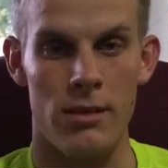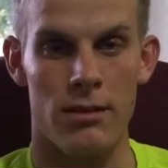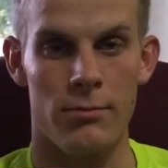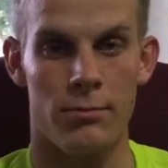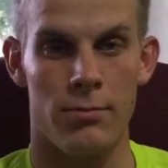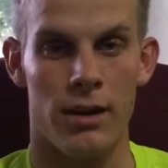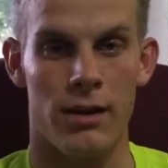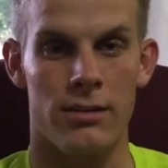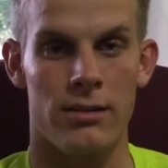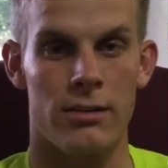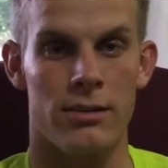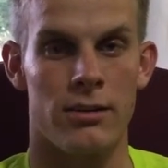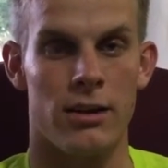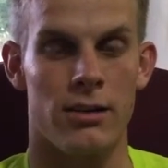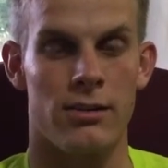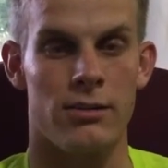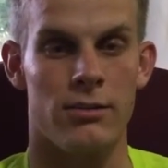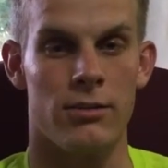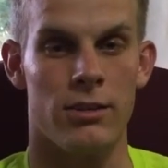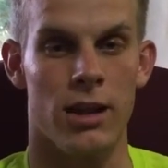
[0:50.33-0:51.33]
The president
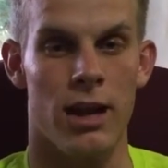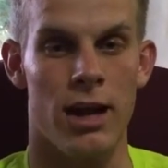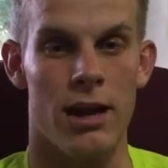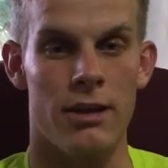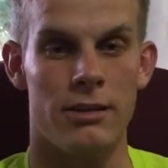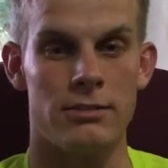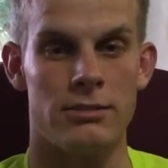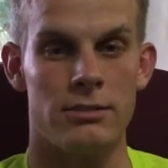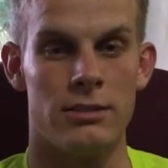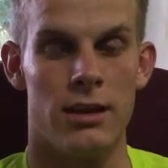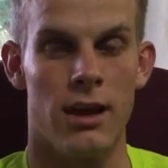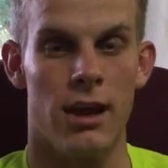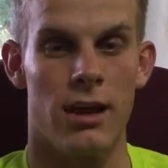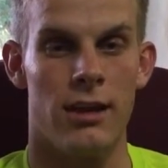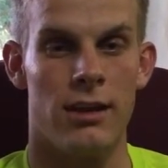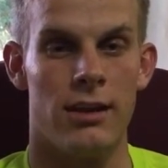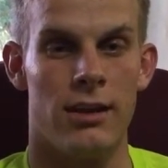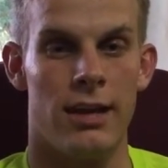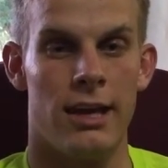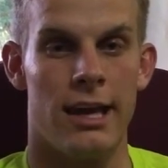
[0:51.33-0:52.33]
trusts you a lot,
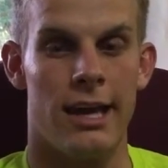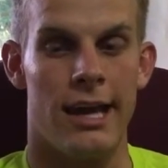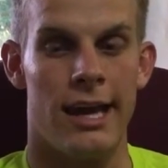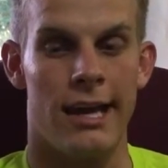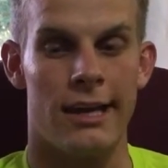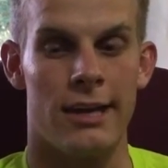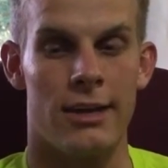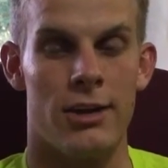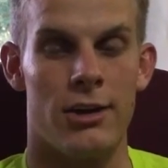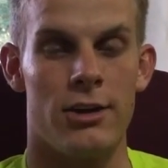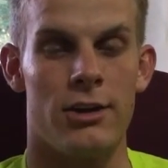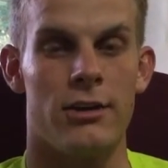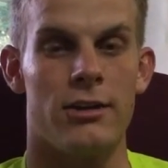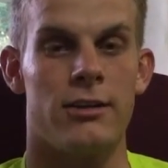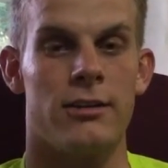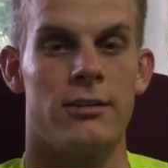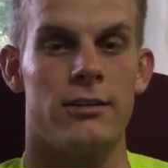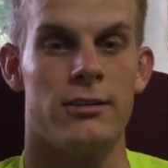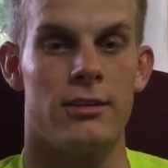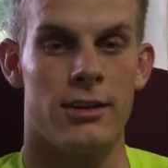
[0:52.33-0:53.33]
and I know
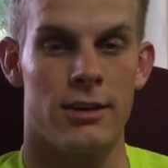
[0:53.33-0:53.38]
you're